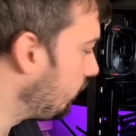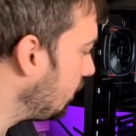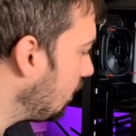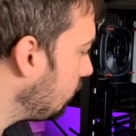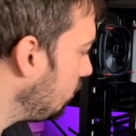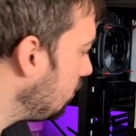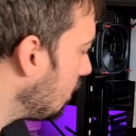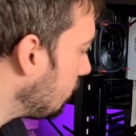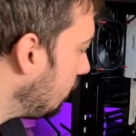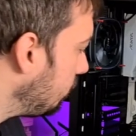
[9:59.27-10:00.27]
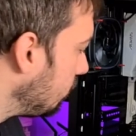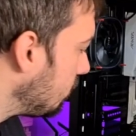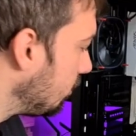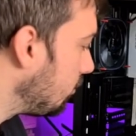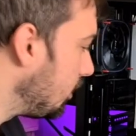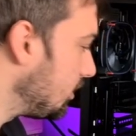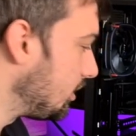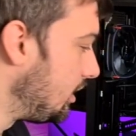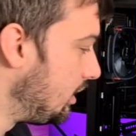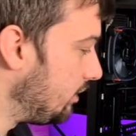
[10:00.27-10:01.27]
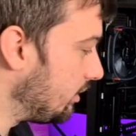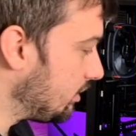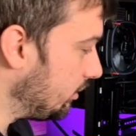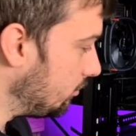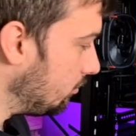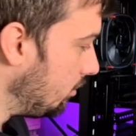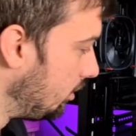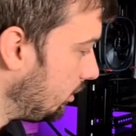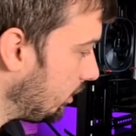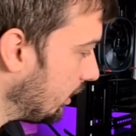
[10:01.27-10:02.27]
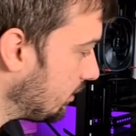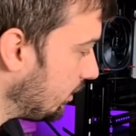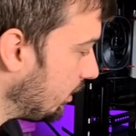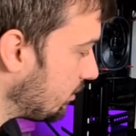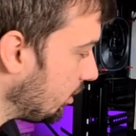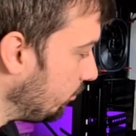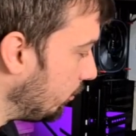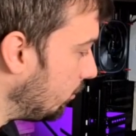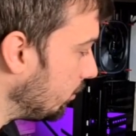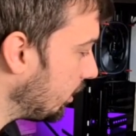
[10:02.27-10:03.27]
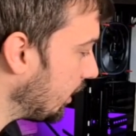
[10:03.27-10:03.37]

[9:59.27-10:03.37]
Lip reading: if the new Gigabyte boards do, is this little connector here, so you can put all your